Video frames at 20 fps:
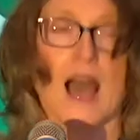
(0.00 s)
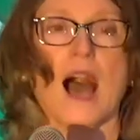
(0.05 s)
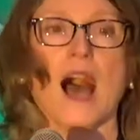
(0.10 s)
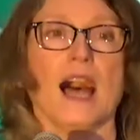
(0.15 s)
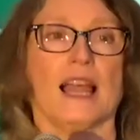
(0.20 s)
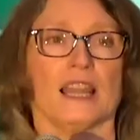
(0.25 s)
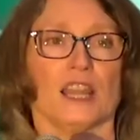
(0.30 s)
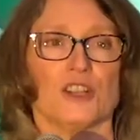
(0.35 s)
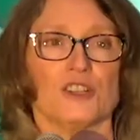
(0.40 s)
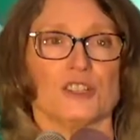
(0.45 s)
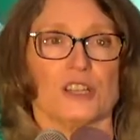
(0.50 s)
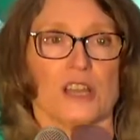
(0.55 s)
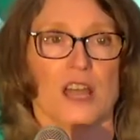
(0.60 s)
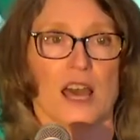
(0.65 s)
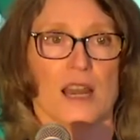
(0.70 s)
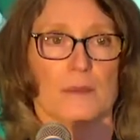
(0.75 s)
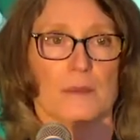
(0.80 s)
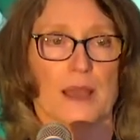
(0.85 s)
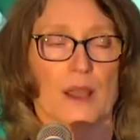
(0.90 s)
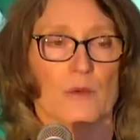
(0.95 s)
I learned a
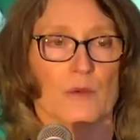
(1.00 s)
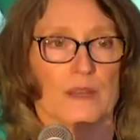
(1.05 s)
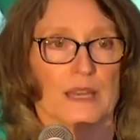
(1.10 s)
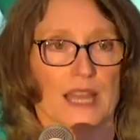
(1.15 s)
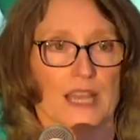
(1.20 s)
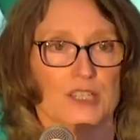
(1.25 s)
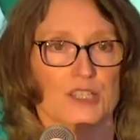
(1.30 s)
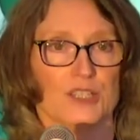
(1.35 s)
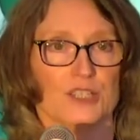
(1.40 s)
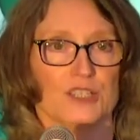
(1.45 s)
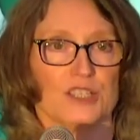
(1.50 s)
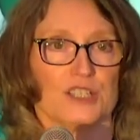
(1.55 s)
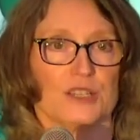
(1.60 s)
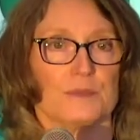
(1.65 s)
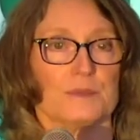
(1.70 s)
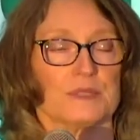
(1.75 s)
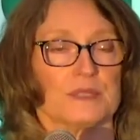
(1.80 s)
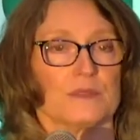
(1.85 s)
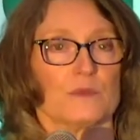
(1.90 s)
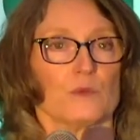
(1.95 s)
lot about
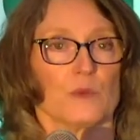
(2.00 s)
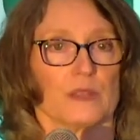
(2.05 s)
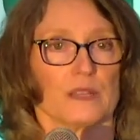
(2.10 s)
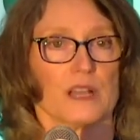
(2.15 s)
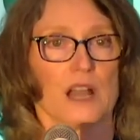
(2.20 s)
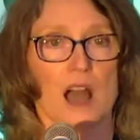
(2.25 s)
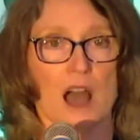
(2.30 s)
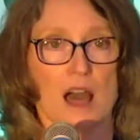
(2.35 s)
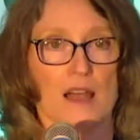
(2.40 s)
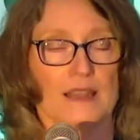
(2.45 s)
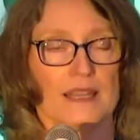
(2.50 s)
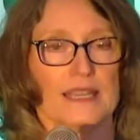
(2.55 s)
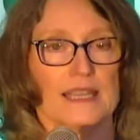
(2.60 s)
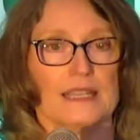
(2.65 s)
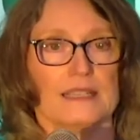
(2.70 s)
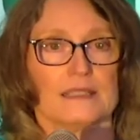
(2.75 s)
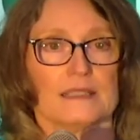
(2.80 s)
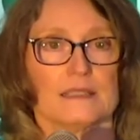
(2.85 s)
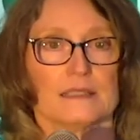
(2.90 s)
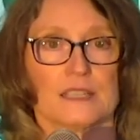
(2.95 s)
relationships with
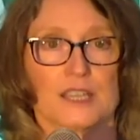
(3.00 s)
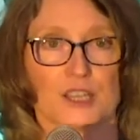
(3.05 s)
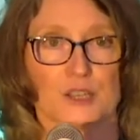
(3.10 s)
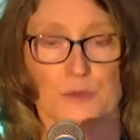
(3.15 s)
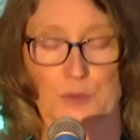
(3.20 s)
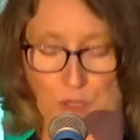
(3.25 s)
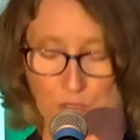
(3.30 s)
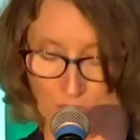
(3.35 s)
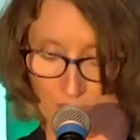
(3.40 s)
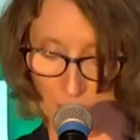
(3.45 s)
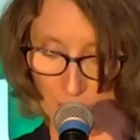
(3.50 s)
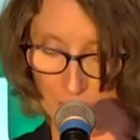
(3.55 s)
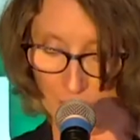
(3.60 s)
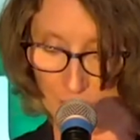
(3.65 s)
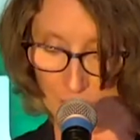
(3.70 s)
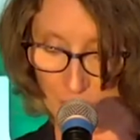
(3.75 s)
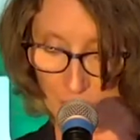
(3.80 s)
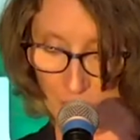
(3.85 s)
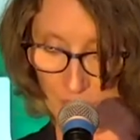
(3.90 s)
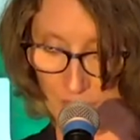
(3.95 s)
colleagues, community
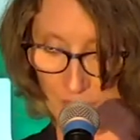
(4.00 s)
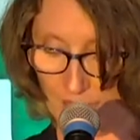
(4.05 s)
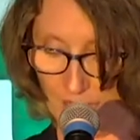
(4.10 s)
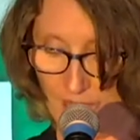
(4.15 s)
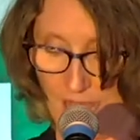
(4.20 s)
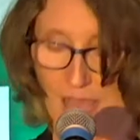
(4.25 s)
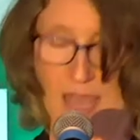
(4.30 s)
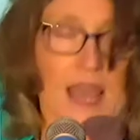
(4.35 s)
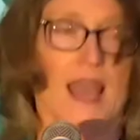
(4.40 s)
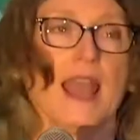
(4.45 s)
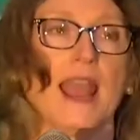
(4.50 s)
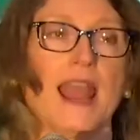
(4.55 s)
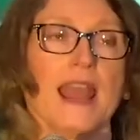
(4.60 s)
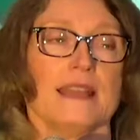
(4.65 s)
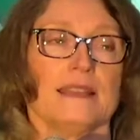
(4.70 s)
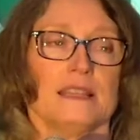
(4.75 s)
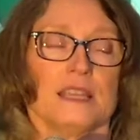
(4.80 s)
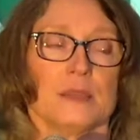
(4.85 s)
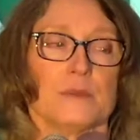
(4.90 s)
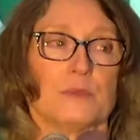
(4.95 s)
members,
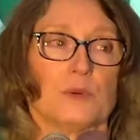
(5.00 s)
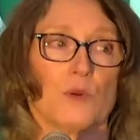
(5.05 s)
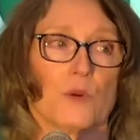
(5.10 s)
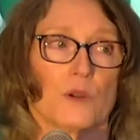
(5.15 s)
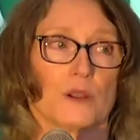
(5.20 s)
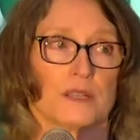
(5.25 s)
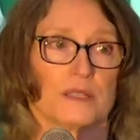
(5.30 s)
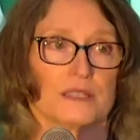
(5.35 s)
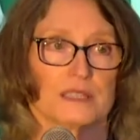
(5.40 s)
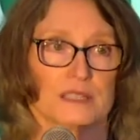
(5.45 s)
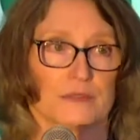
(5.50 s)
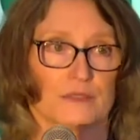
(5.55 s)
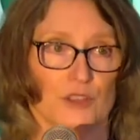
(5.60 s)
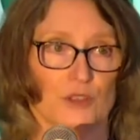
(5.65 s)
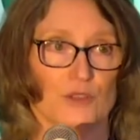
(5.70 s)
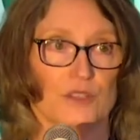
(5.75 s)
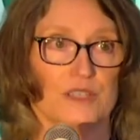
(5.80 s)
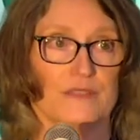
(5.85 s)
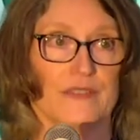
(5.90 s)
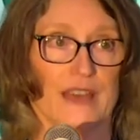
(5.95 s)
and the importance of
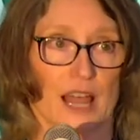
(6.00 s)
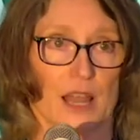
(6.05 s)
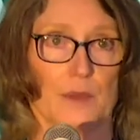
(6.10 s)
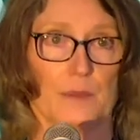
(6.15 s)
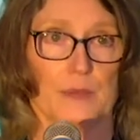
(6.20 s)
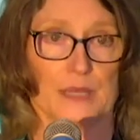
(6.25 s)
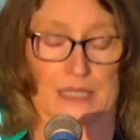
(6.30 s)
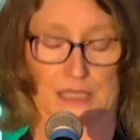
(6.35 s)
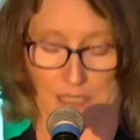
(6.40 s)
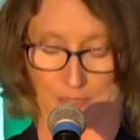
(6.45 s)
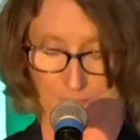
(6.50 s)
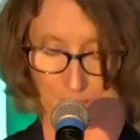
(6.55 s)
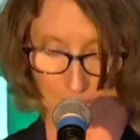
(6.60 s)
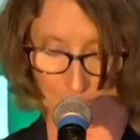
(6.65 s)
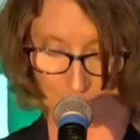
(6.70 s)
youth development.